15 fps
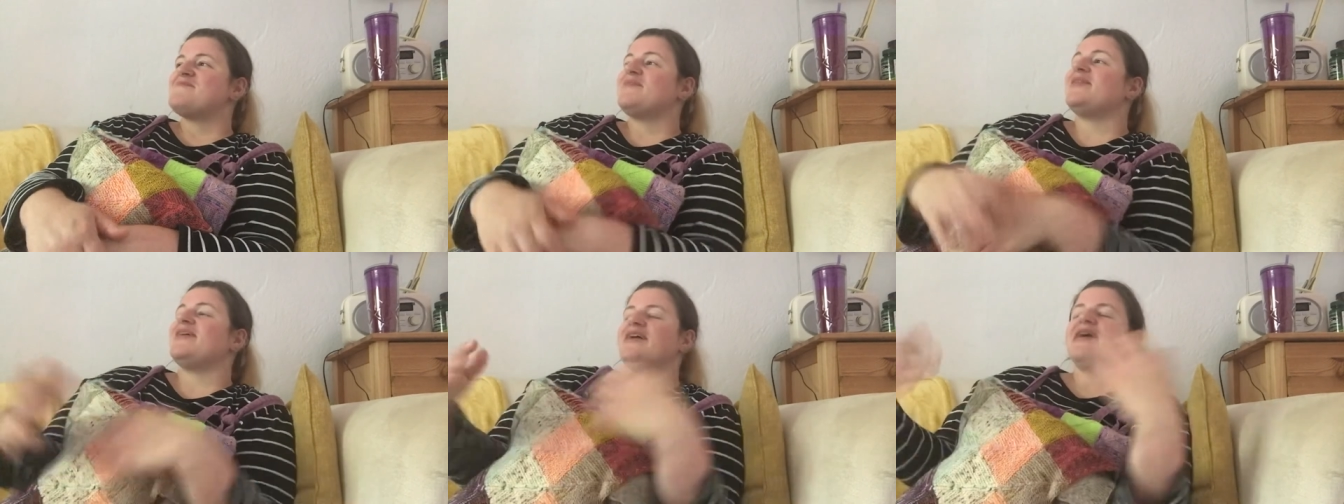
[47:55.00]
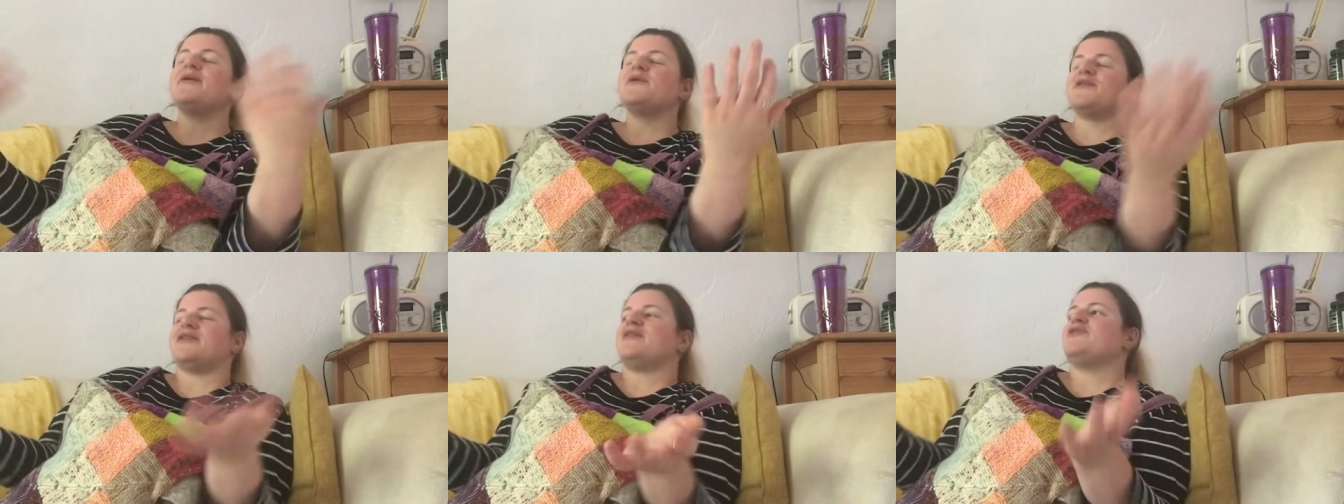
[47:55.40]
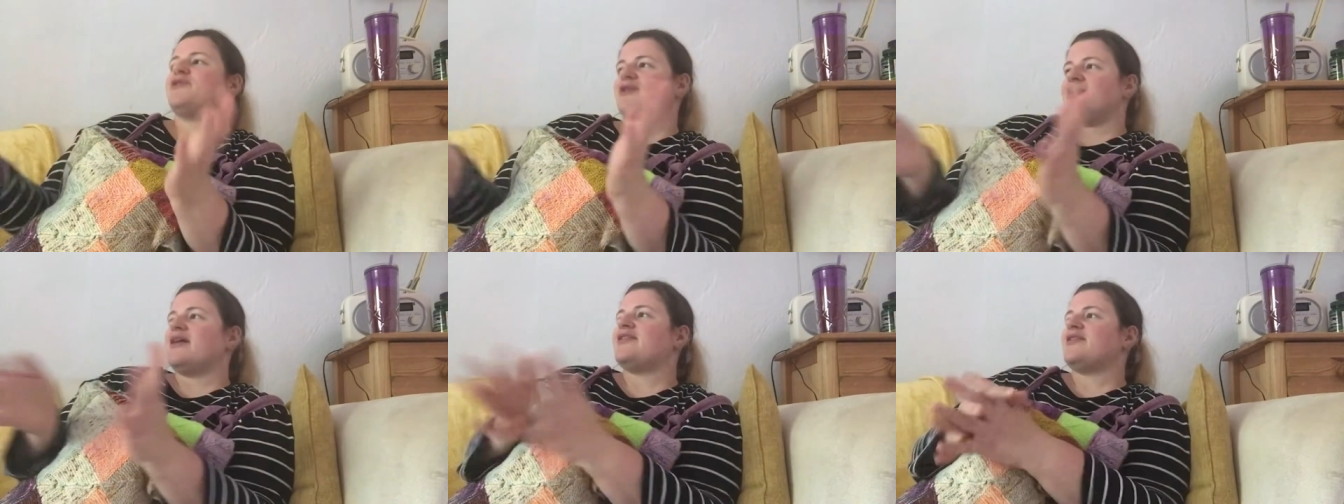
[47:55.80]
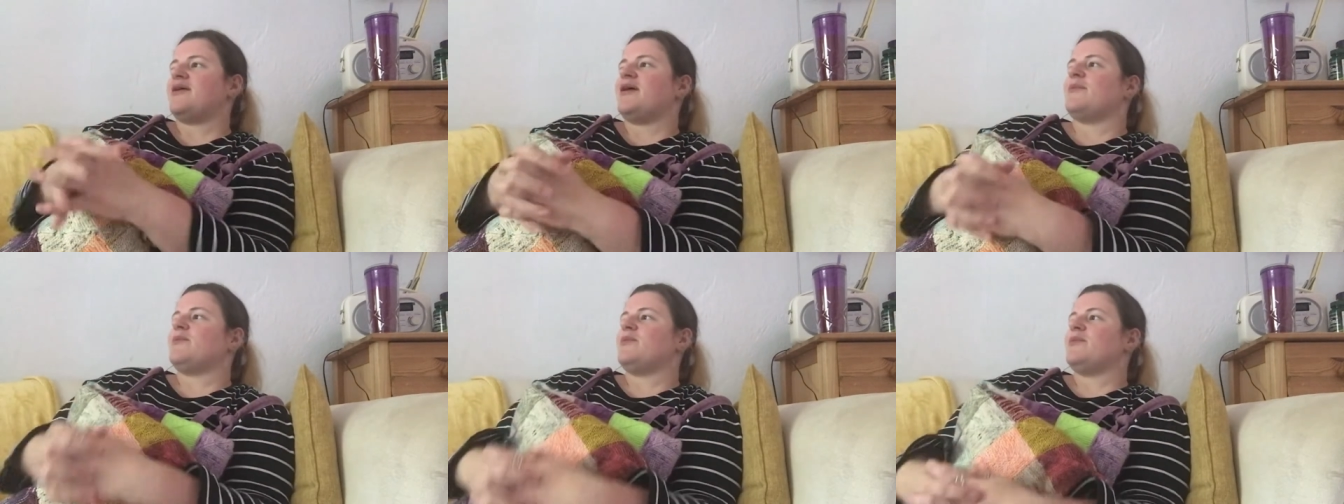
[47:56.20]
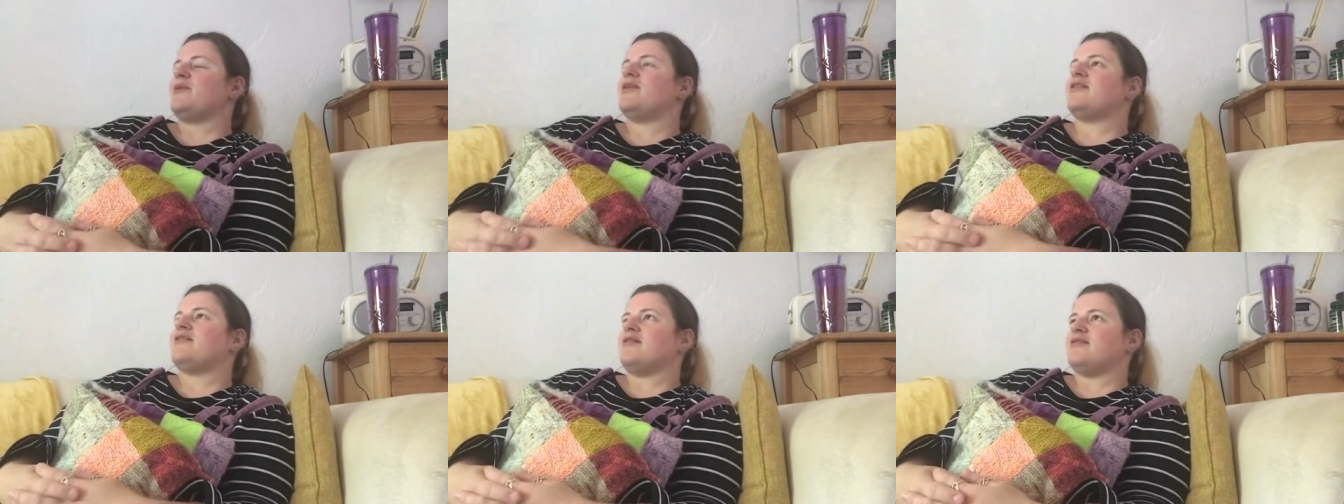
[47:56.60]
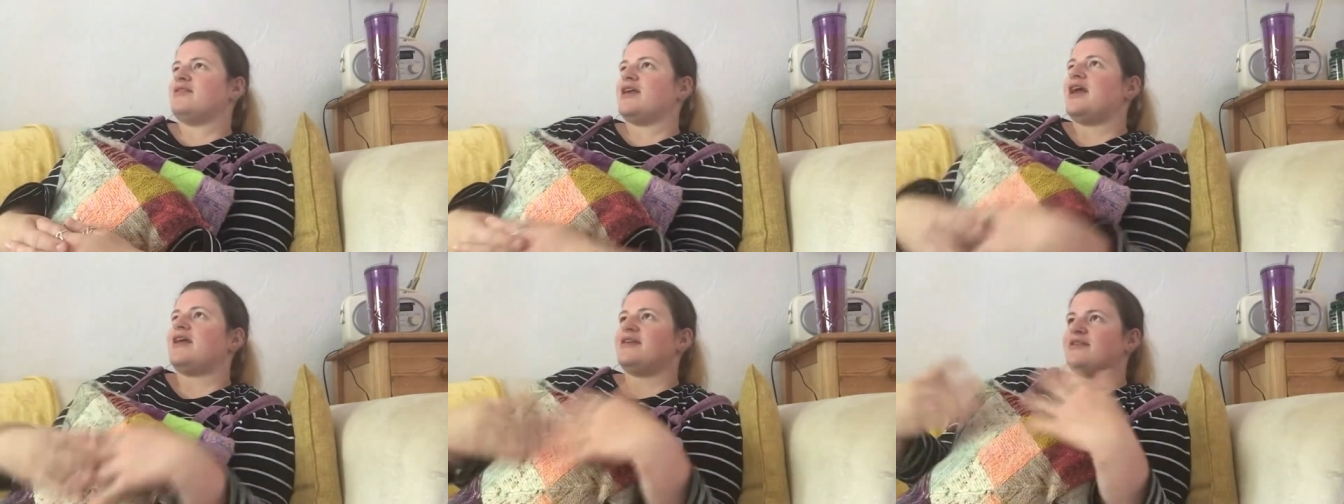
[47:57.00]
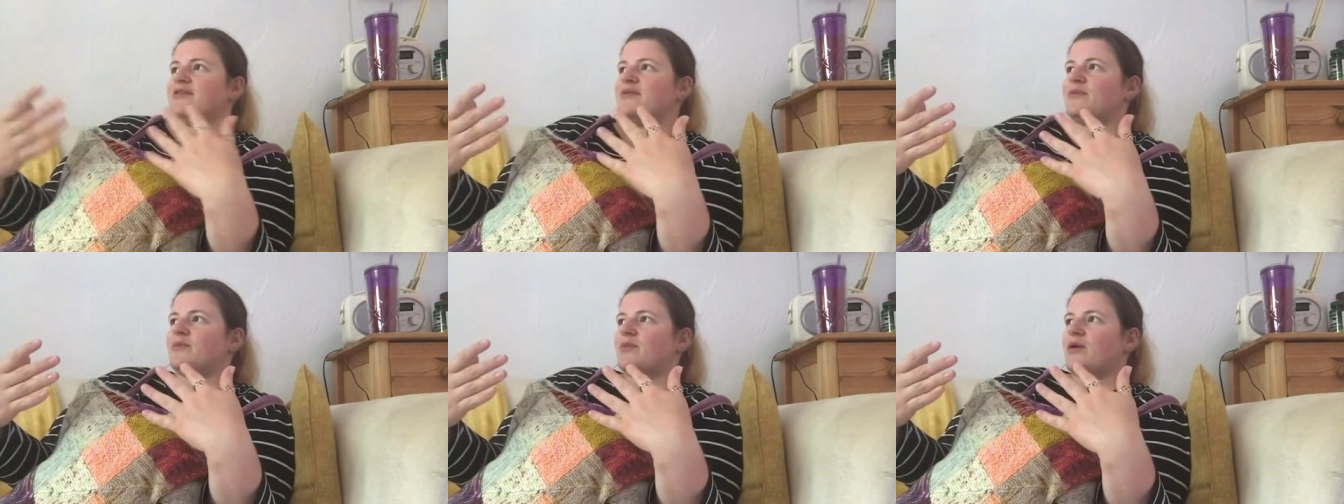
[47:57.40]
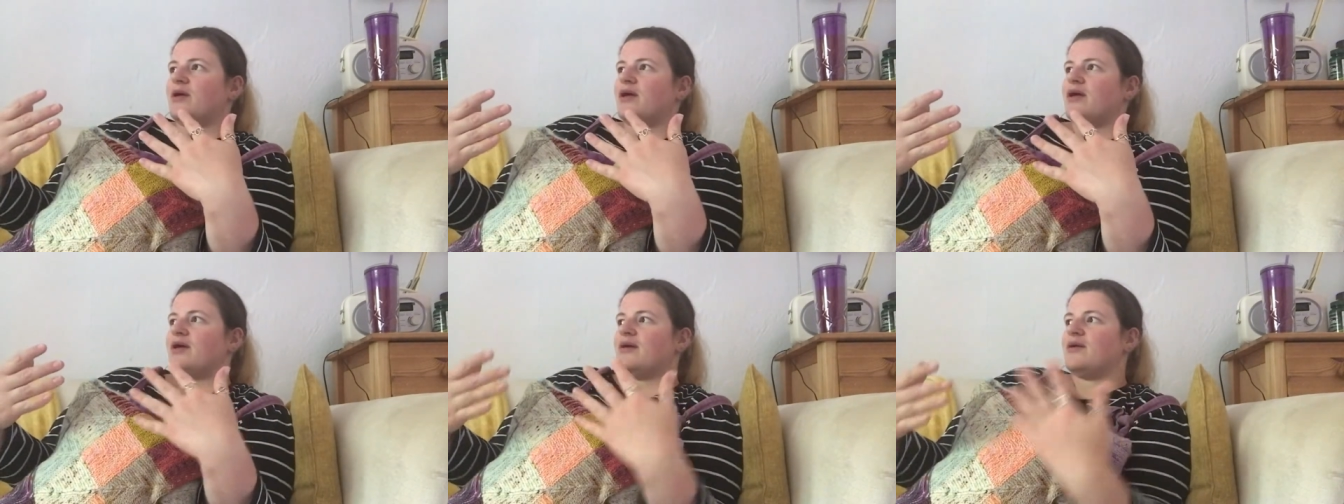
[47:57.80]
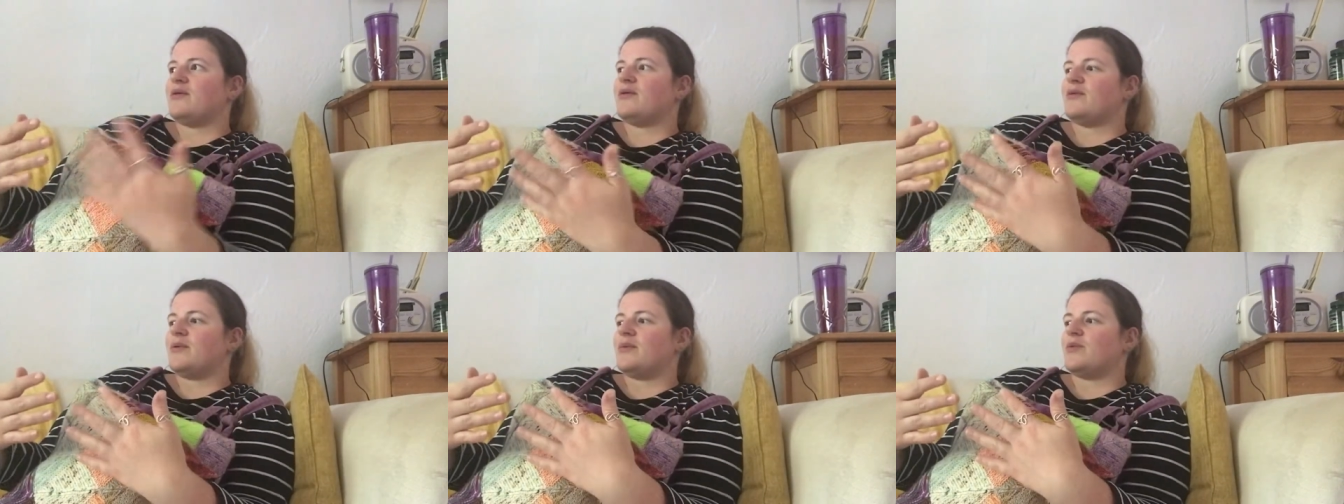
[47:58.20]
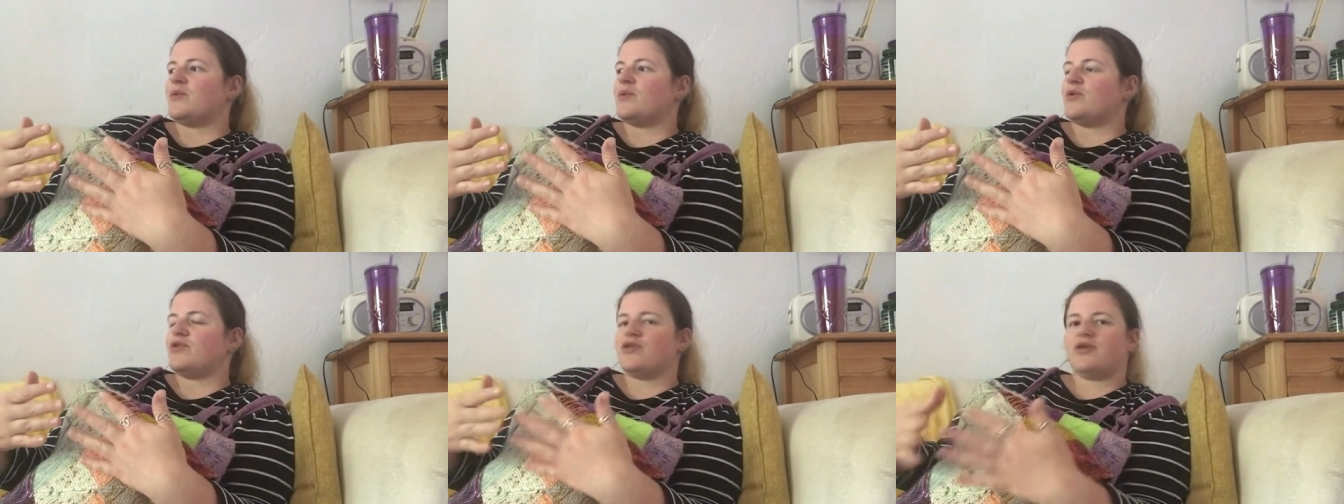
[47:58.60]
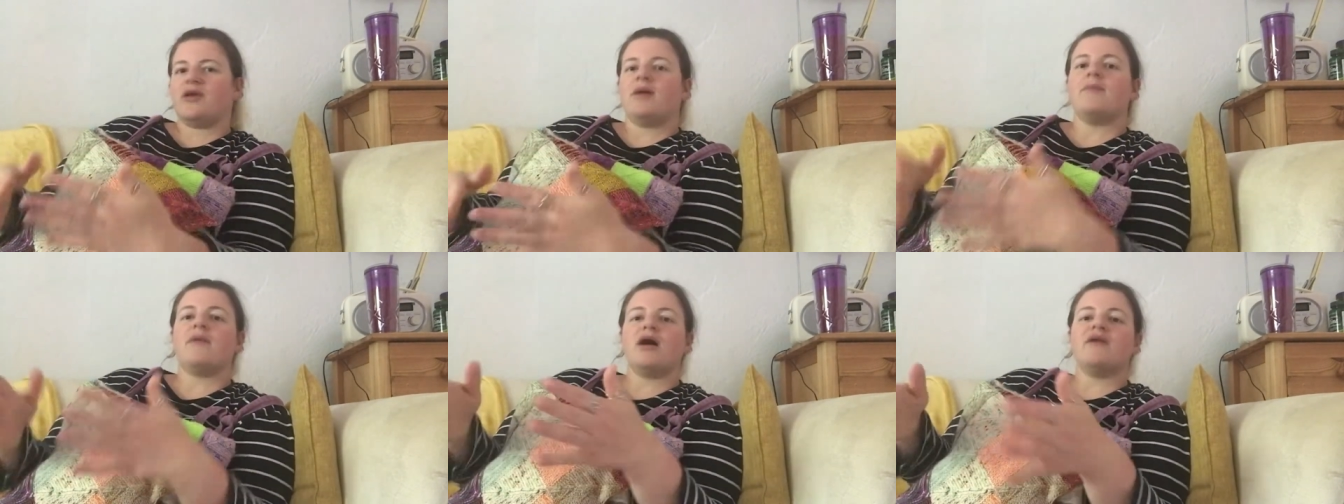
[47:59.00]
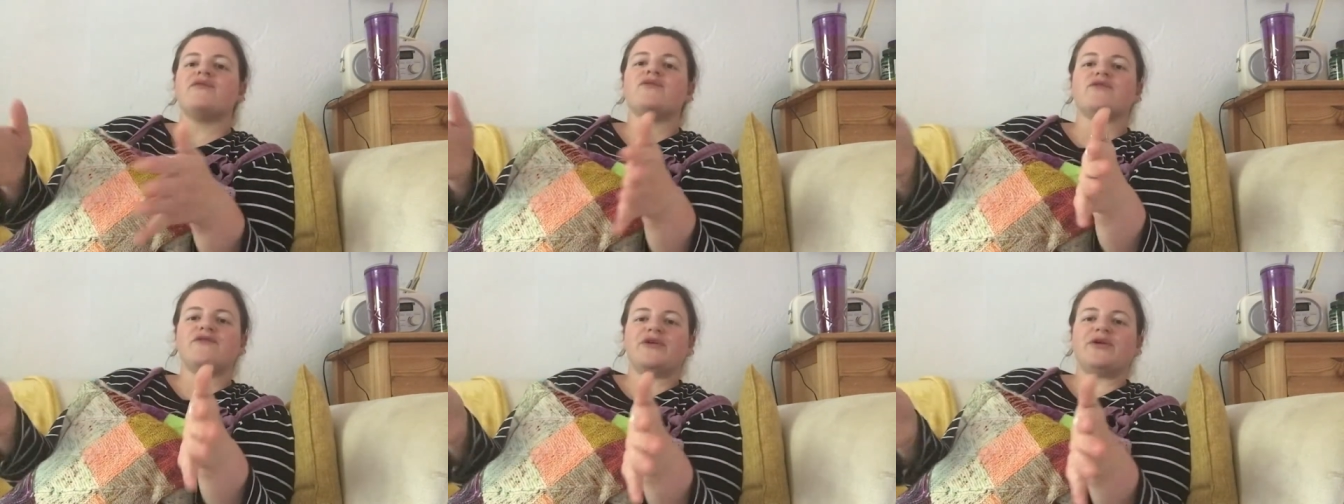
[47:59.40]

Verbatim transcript: but also during that time, Sundays were we would watch a Marvel